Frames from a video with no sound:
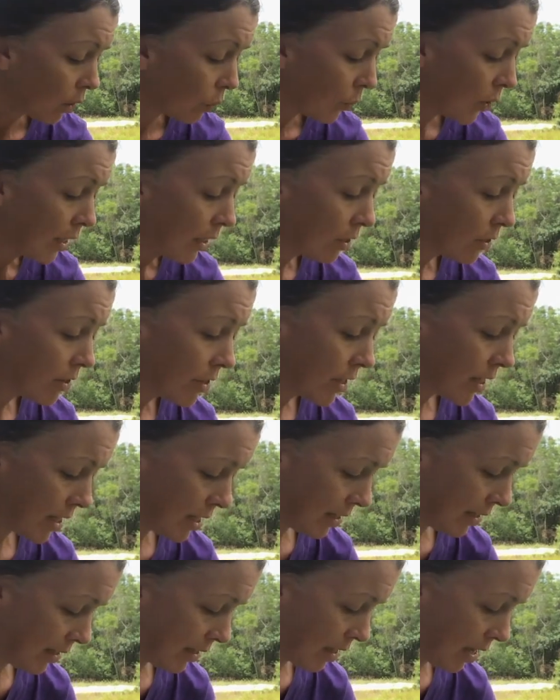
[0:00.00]
We learned
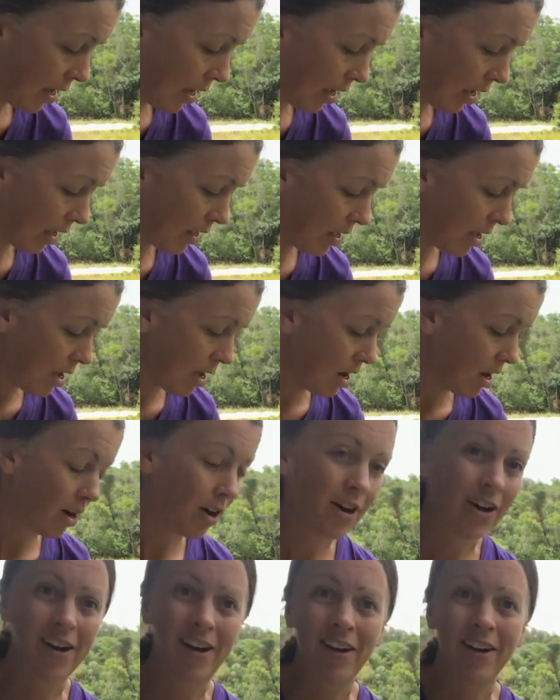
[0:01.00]
this
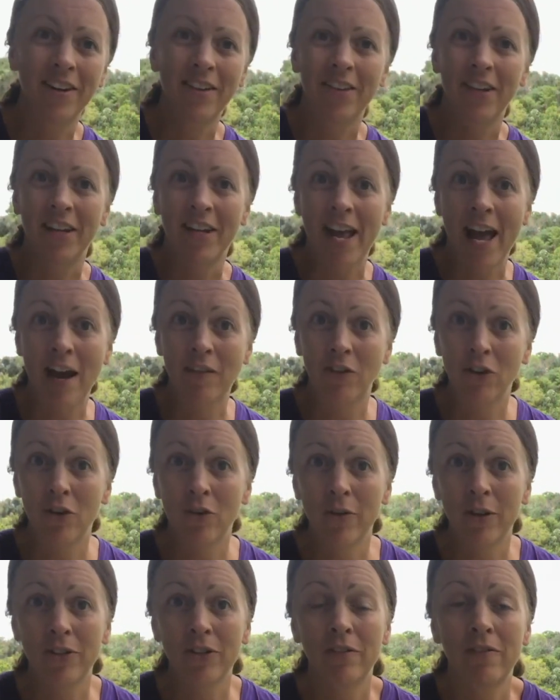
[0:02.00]
on the
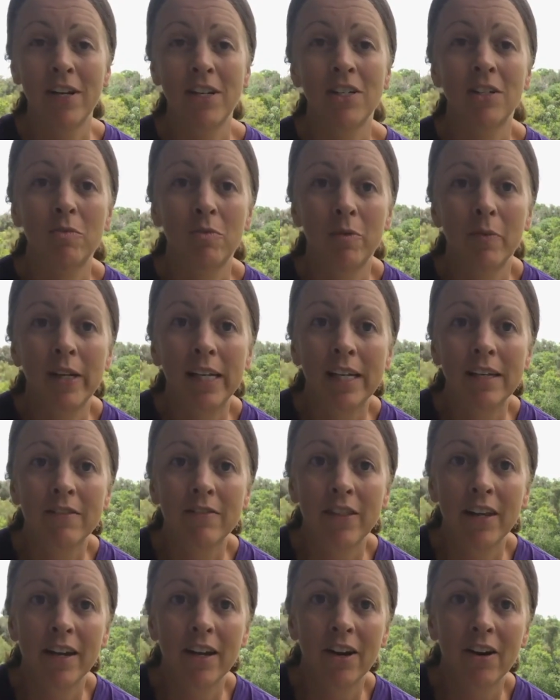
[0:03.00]
Navajo reservation when we
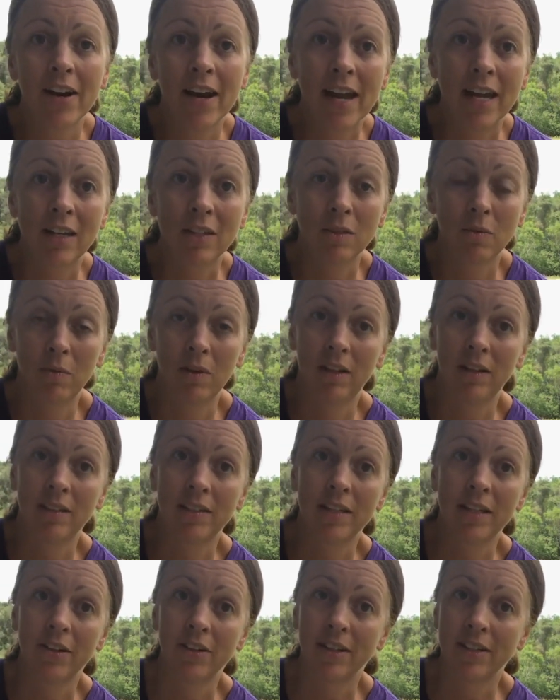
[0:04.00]
lived there, and as well
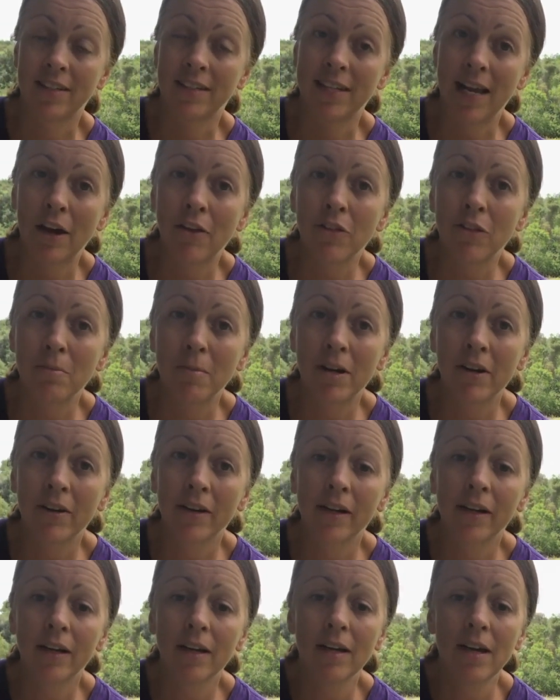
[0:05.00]
as here in South
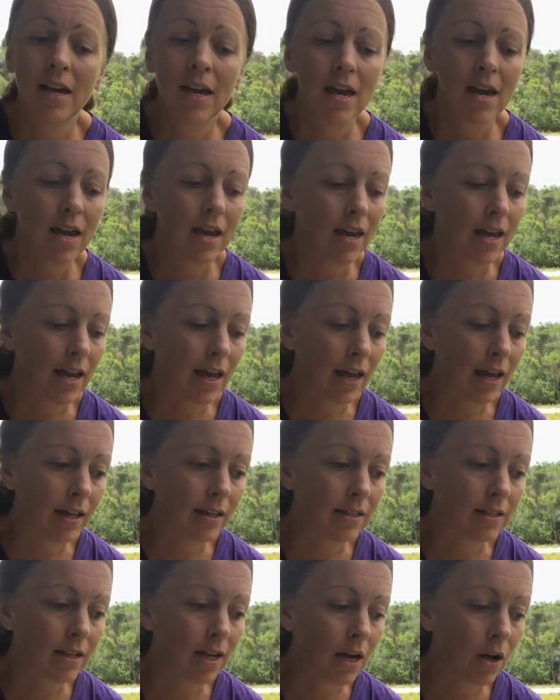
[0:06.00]
America.
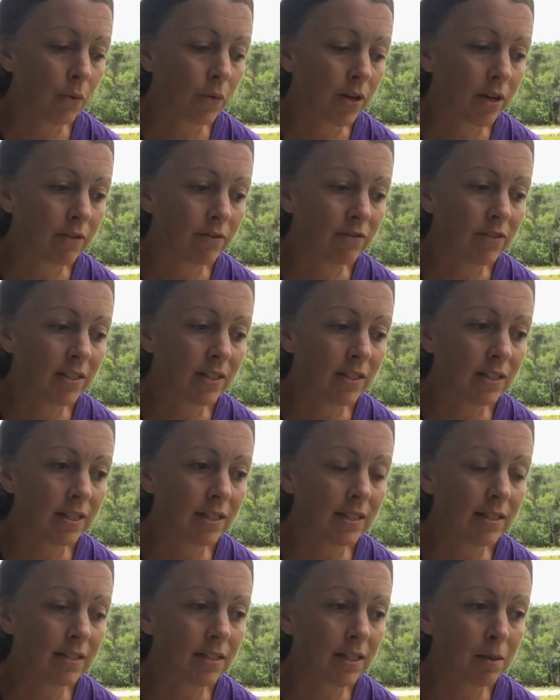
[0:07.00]
And we have
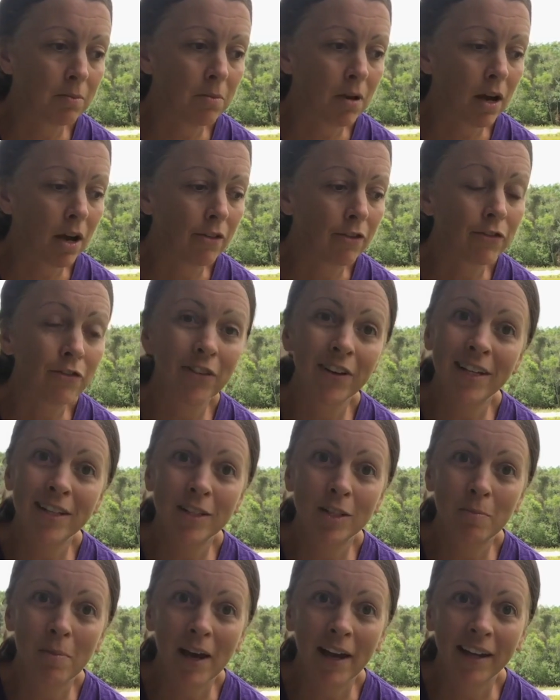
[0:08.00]
visited some
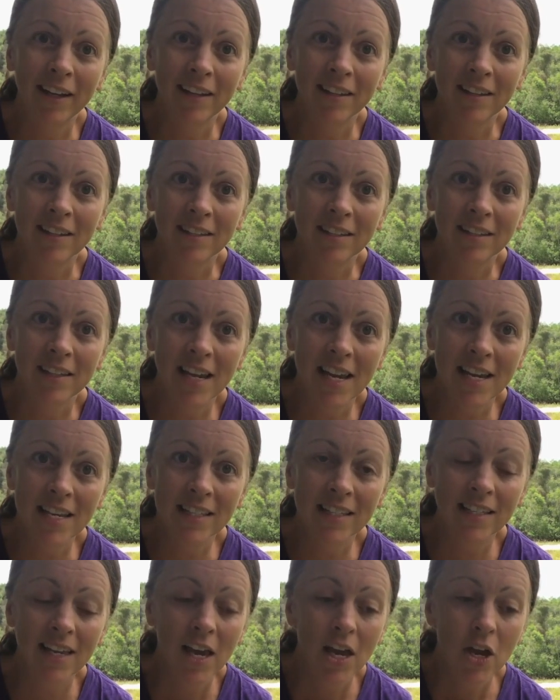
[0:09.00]
friends back in the
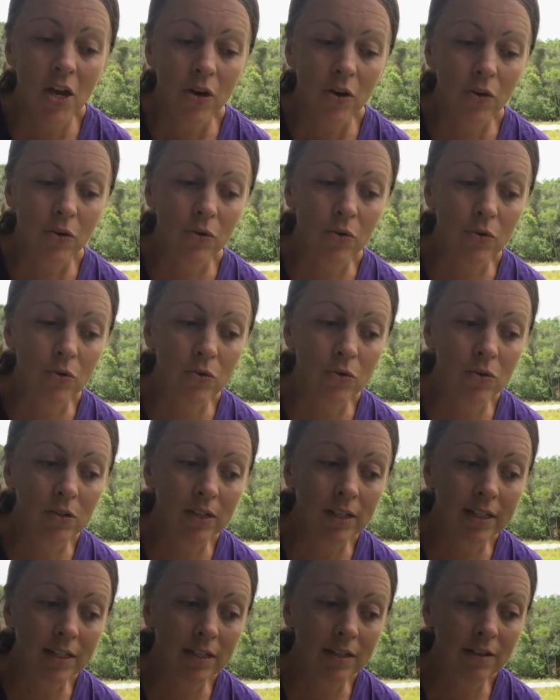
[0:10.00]
States who
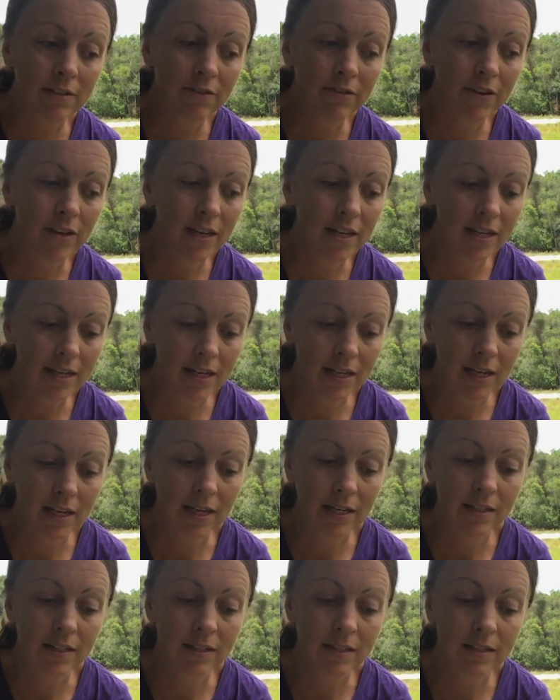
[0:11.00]
live
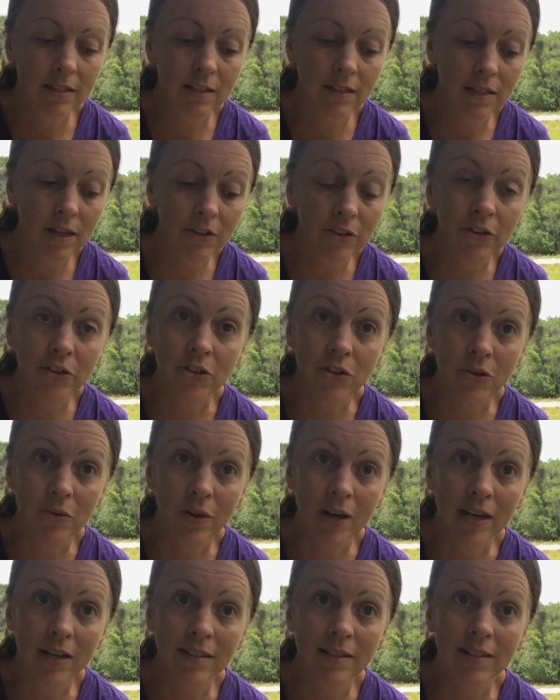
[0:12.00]
in southern
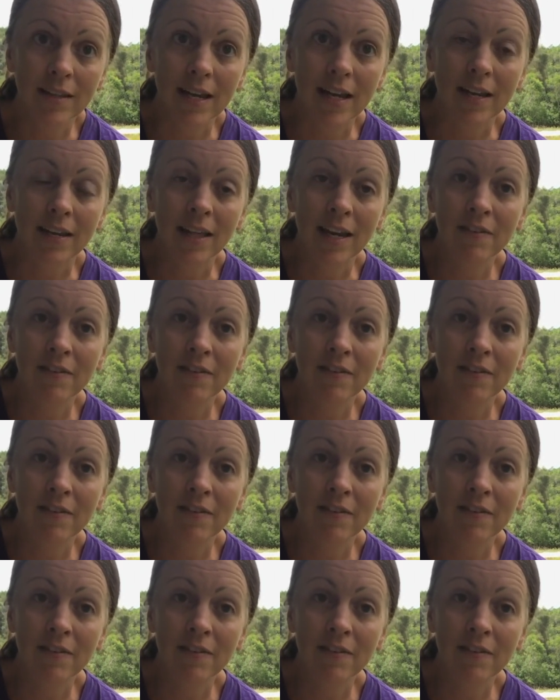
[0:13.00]
U.S., and